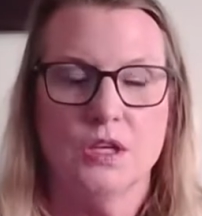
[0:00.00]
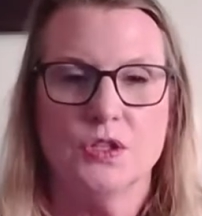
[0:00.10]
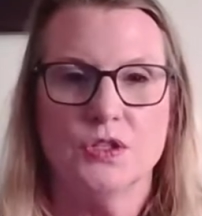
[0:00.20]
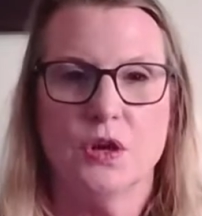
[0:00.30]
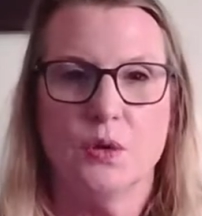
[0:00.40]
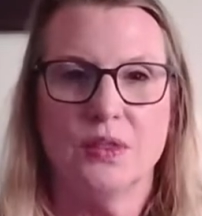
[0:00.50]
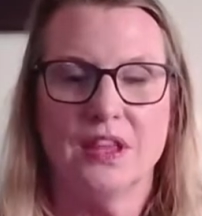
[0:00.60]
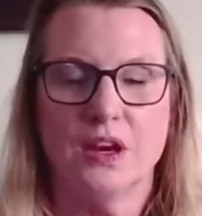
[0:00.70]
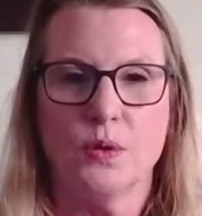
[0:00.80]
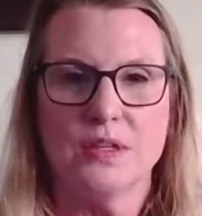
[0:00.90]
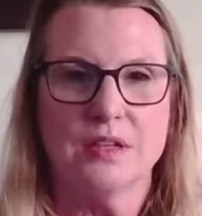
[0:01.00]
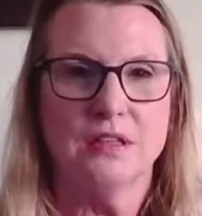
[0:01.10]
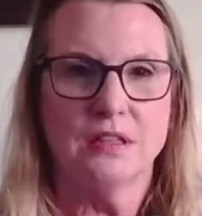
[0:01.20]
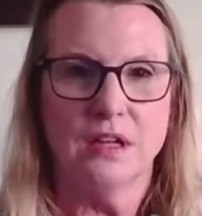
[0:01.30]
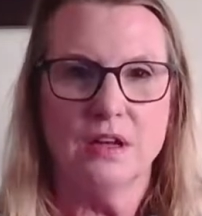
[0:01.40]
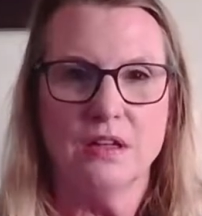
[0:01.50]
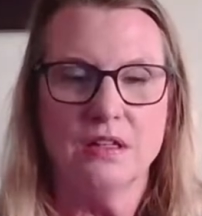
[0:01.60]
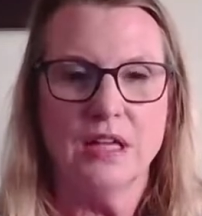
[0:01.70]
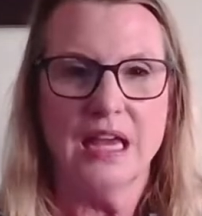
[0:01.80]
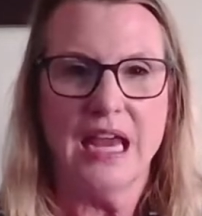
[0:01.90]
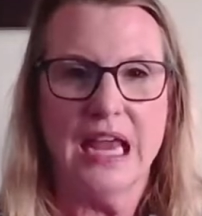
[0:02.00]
So there was a lull,